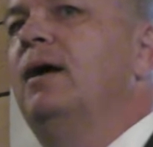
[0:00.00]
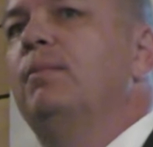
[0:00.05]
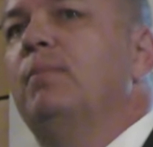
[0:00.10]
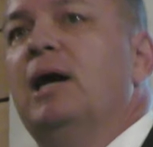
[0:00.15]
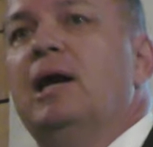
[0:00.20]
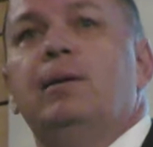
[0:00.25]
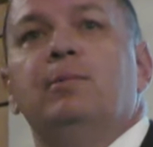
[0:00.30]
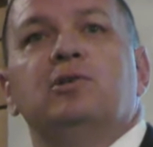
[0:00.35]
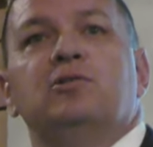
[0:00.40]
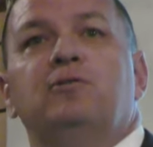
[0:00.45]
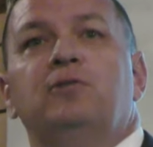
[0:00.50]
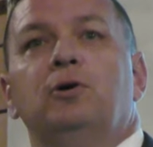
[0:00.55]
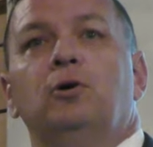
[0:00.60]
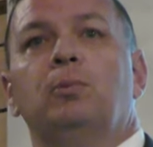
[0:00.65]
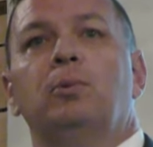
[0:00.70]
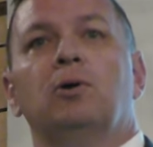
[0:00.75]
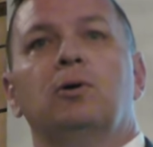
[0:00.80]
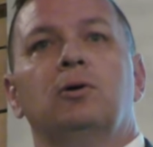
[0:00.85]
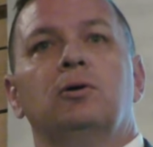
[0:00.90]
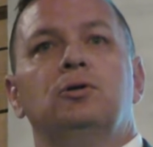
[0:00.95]
My name is Phil
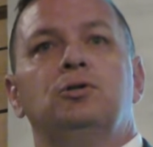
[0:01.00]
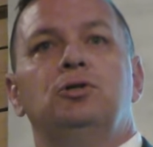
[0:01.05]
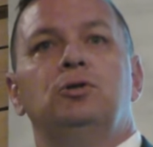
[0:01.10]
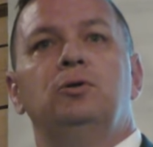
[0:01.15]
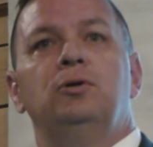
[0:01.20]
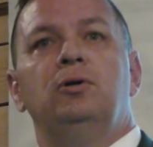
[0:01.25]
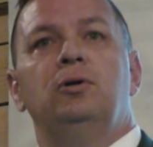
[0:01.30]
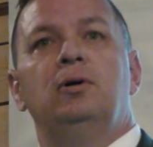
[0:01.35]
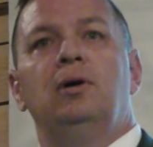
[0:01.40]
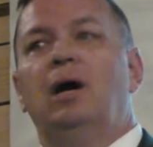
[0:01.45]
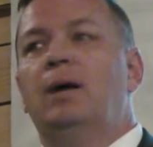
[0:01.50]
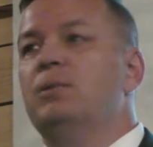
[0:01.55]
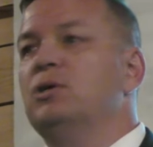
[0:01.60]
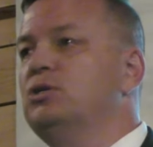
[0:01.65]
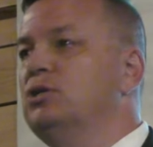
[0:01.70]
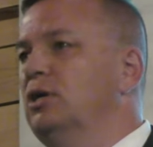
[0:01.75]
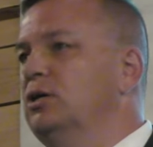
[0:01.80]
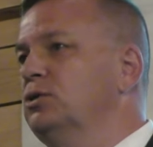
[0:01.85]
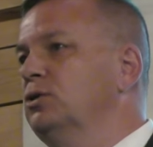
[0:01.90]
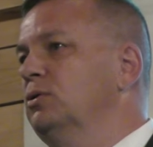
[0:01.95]
Berger Jr. I'm a
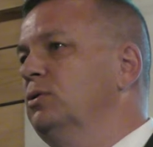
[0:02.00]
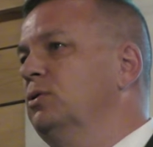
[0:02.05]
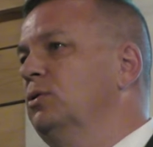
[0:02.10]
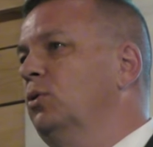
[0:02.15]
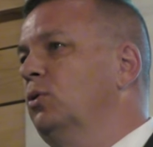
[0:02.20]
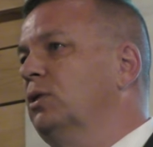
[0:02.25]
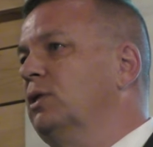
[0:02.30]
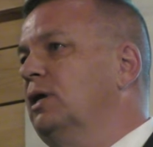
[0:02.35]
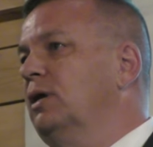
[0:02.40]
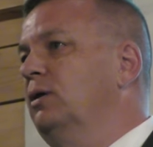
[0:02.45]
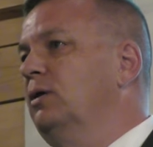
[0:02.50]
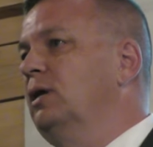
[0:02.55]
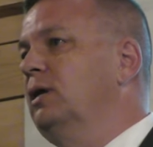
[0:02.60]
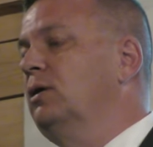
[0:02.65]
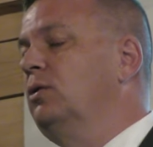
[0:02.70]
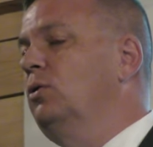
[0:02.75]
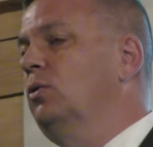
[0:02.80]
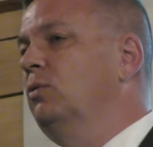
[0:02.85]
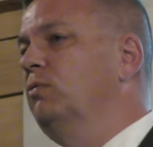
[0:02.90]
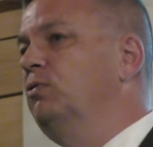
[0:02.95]
judge on the North
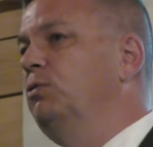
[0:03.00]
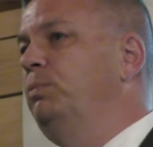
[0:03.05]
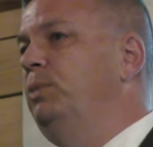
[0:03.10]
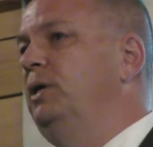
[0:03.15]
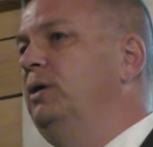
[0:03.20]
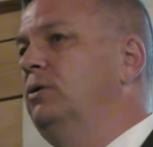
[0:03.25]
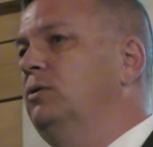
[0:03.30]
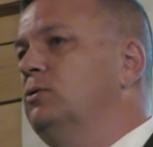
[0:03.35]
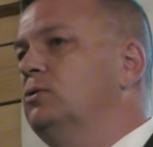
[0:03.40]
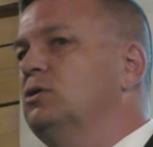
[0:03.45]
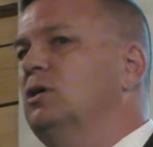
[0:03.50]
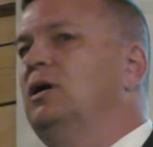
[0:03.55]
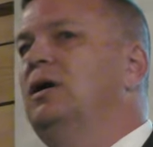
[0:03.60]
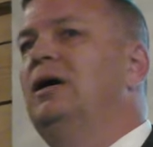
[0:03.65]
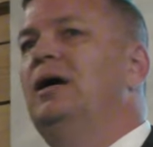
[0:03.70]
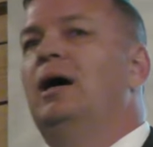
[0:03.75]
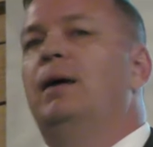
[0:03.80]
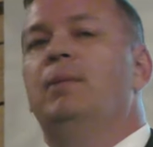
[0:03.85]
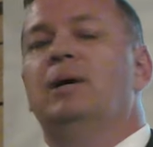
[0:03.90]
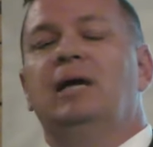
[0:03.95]
Carolina Court of Appeals.
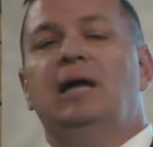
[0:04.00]
I'm a